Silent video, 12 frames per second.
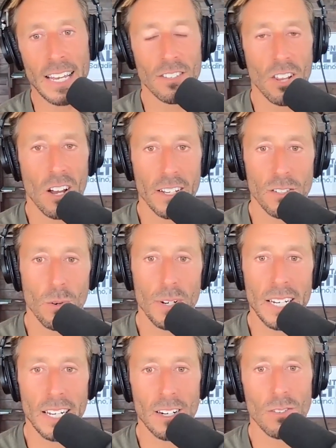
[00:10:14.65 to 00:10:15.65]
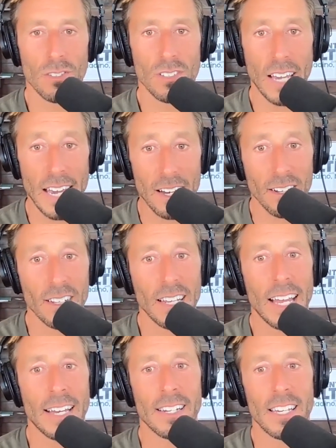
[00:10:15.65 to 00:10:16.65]
as long as you're eating nose to
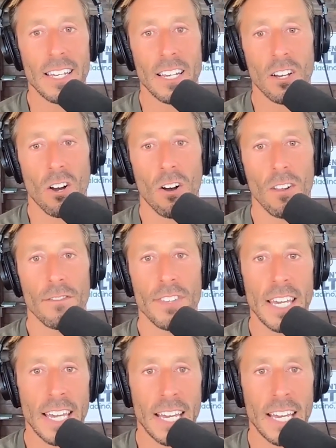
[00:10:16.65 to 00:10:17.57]
tail and eating all of the